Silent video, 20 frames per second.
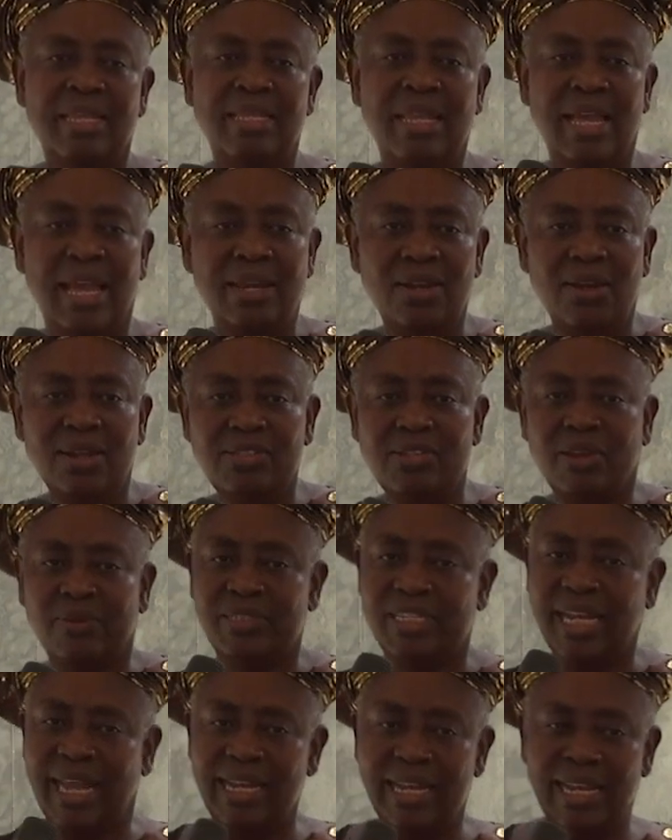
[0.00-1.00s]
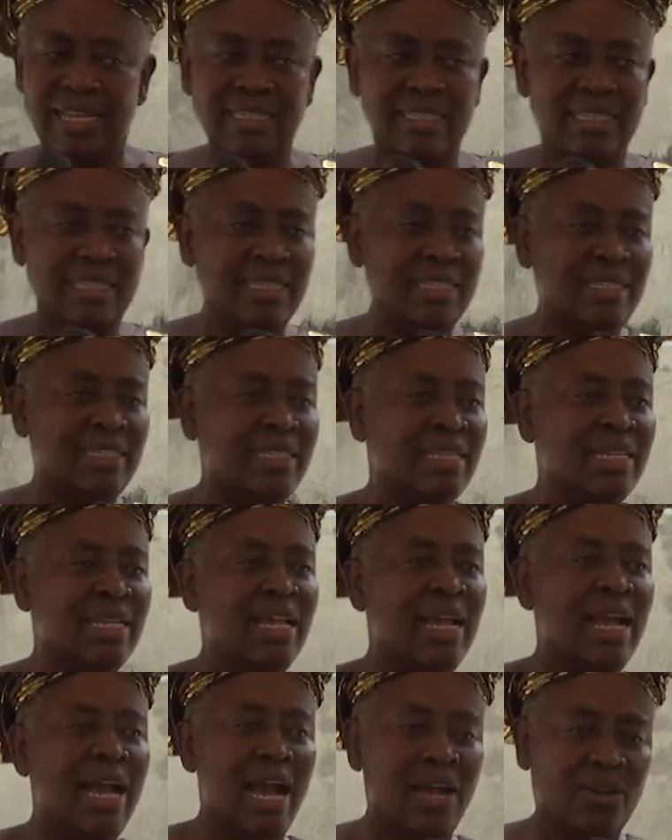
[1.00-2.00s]
There are lots of challenges
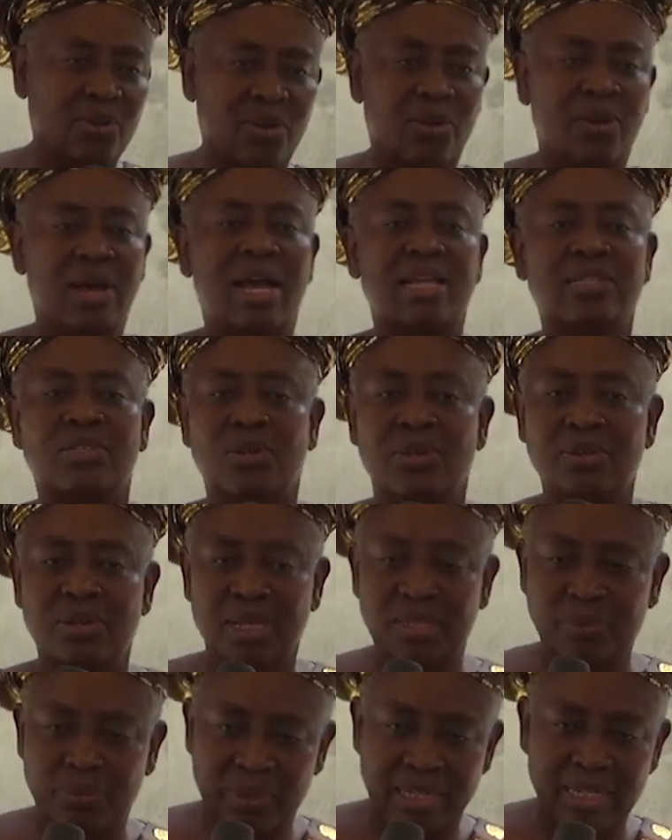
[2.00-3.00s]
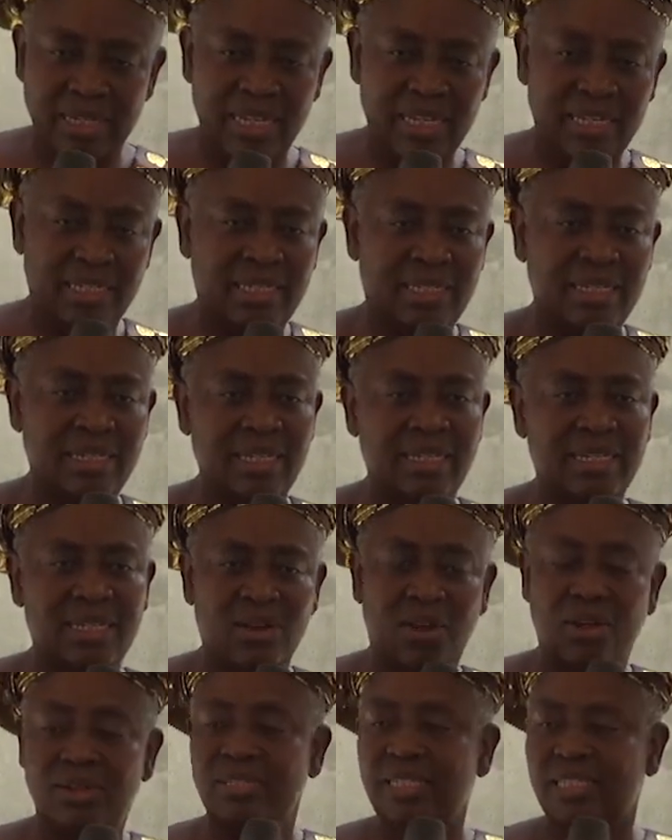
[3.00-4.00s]
and God has always been it in
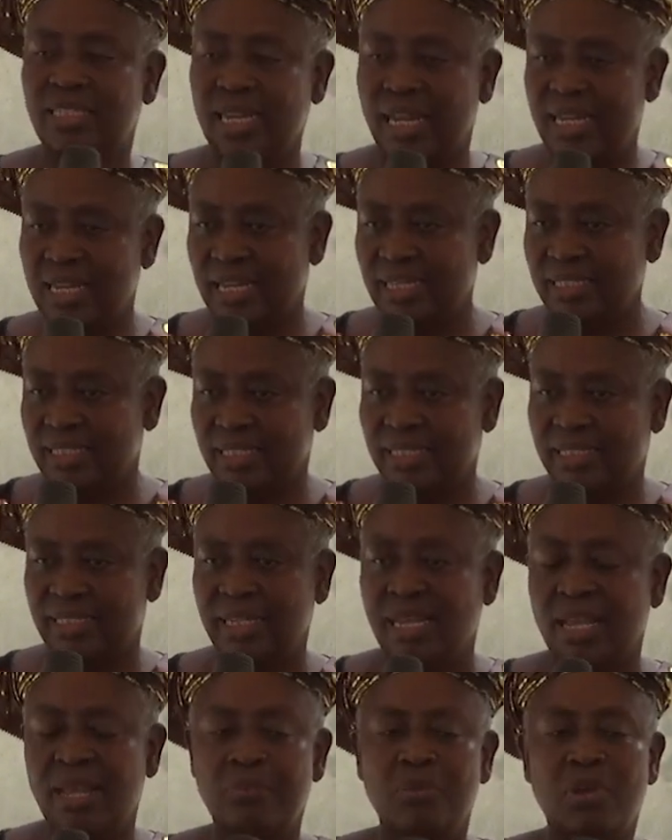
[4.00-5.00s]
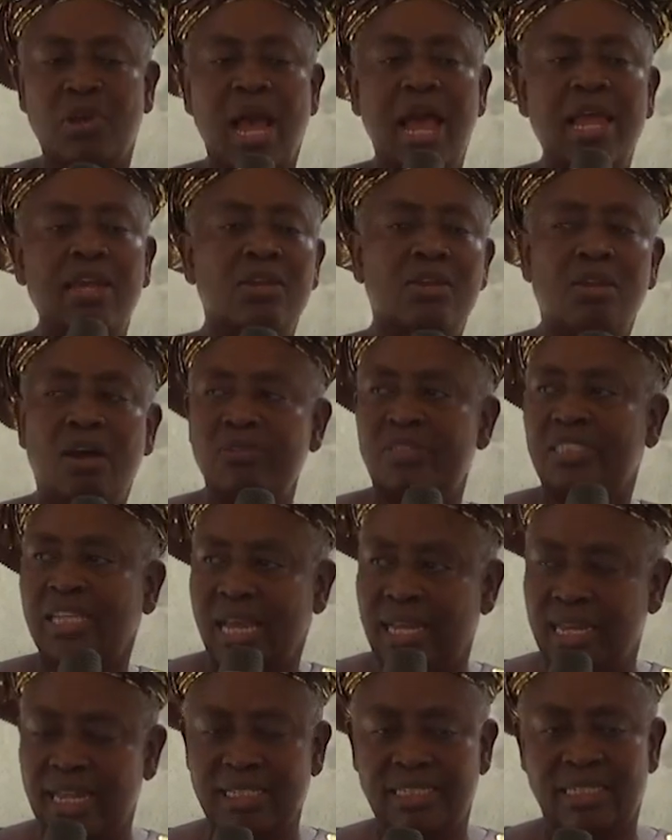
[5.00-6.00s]
all the challenges. I love
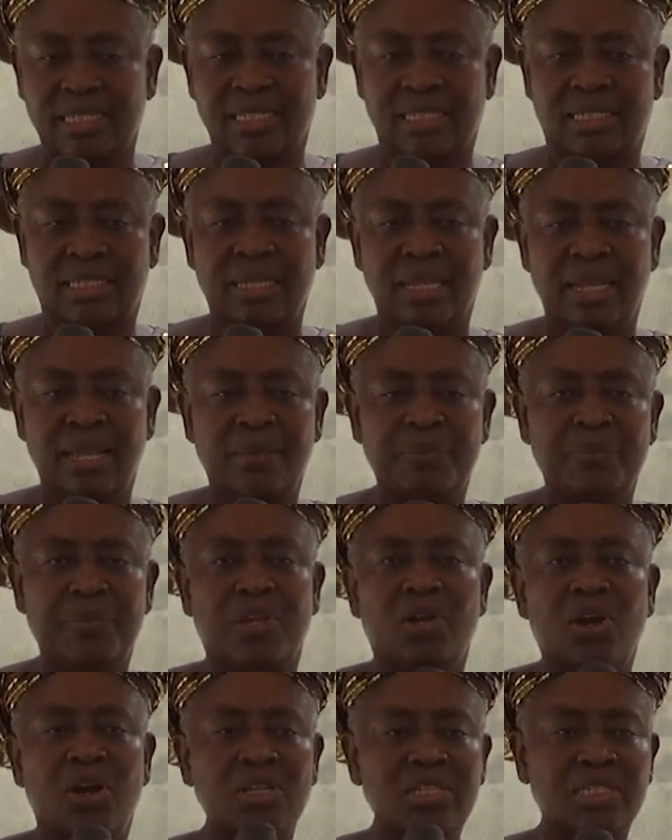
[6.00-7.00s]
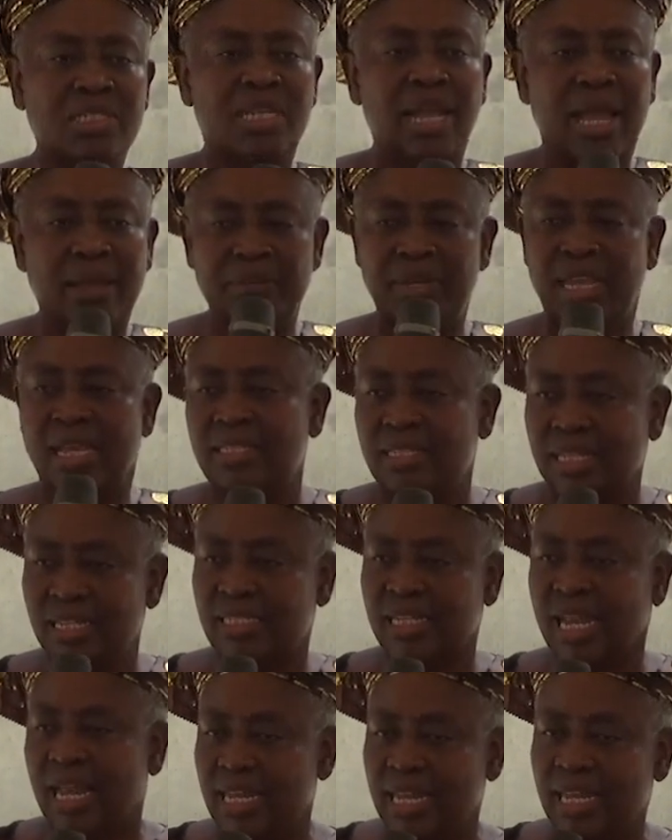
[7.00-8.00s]
challenges because each time there's
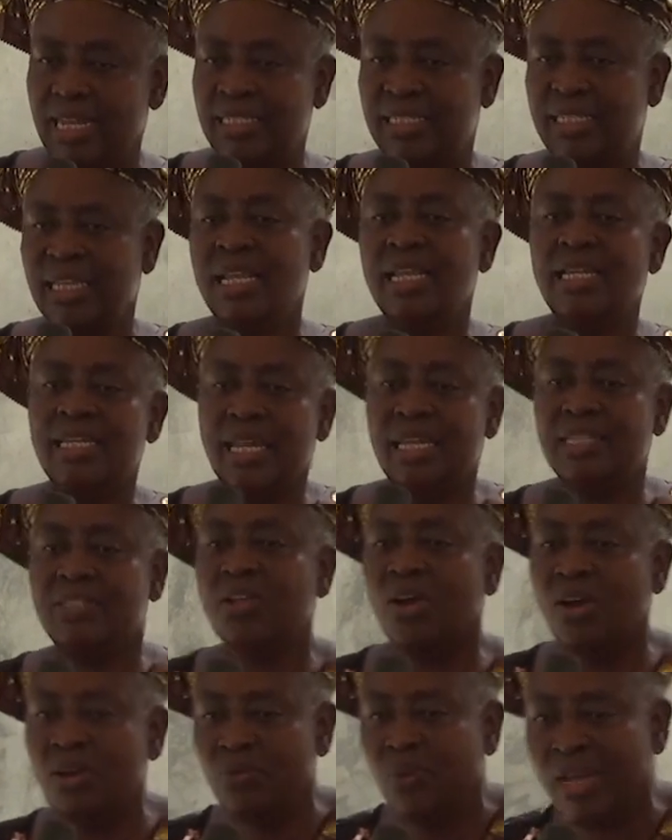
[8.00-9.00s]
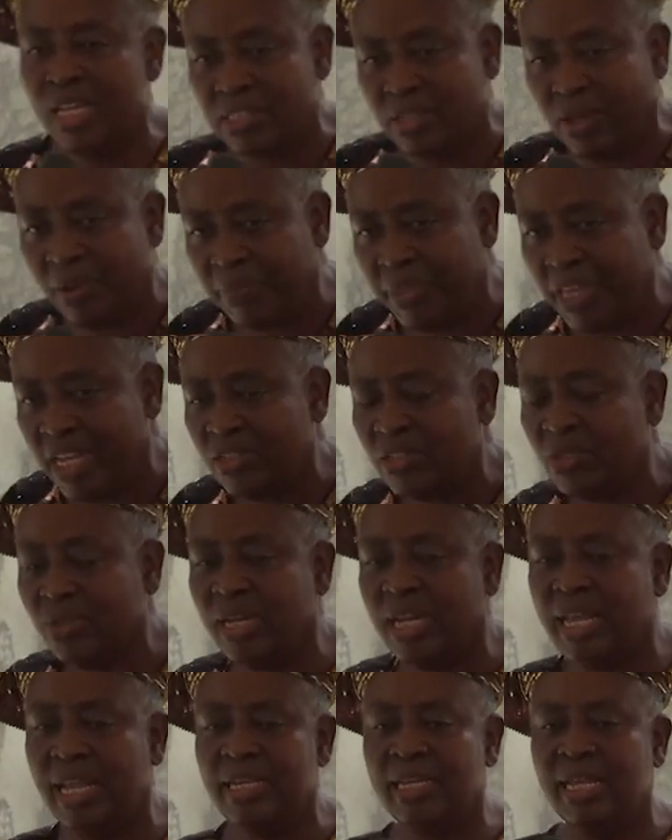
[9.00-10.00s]
a challenge, there's always something to
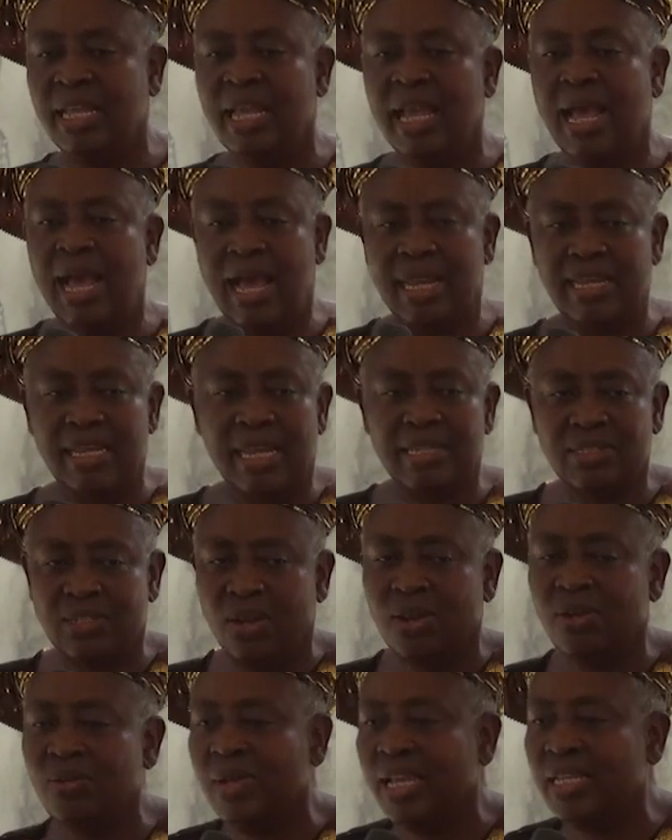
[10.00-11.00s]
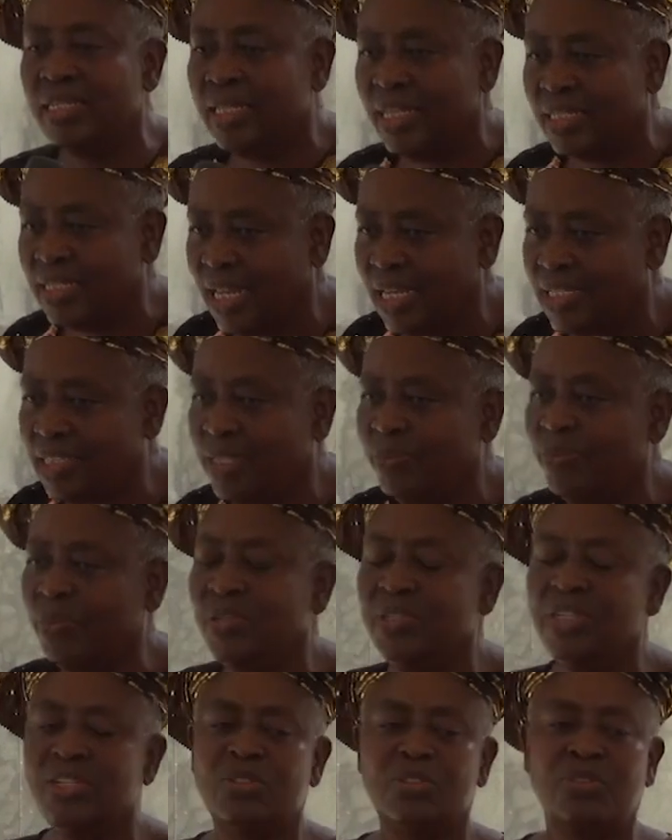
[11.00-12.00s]
learn and there's always a
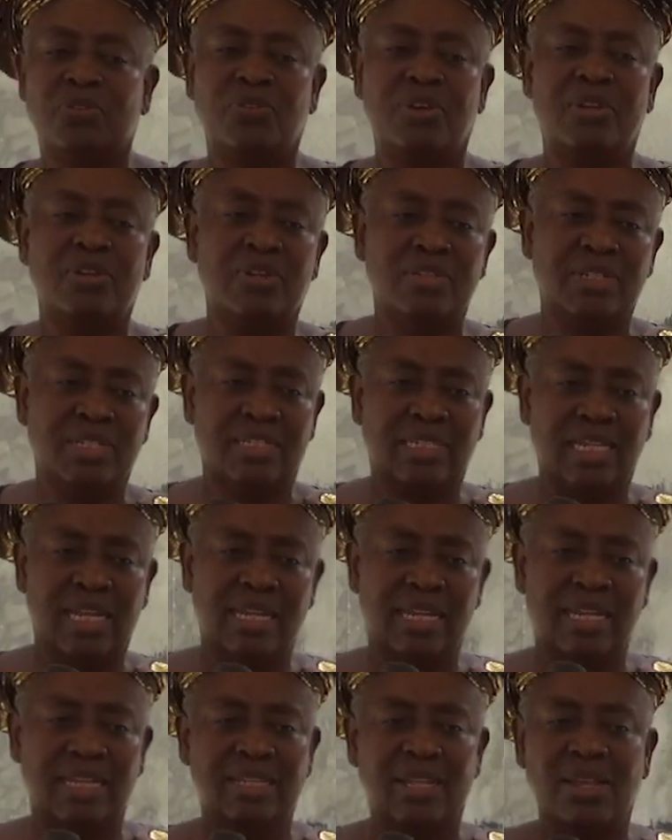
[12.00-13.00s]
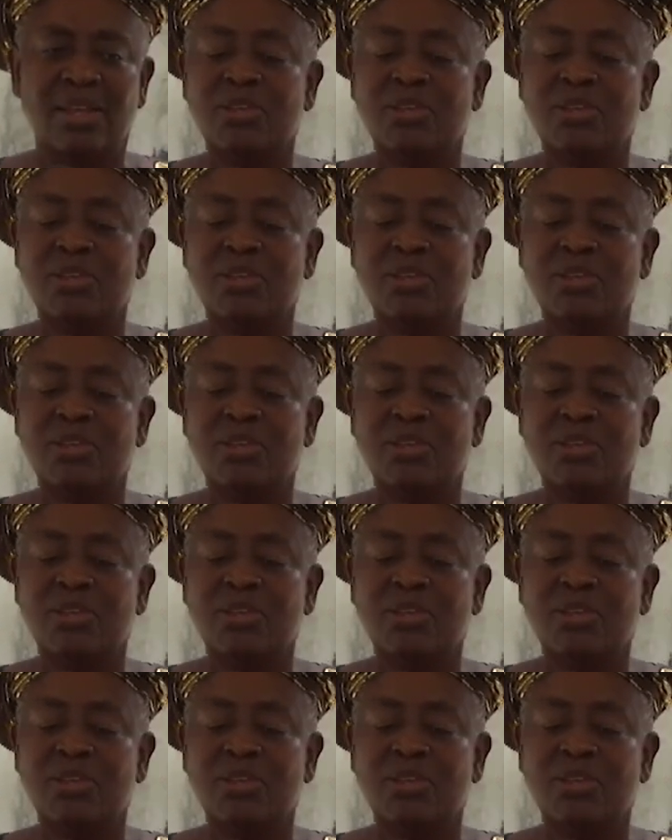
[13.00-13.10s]
testimony to the challenge.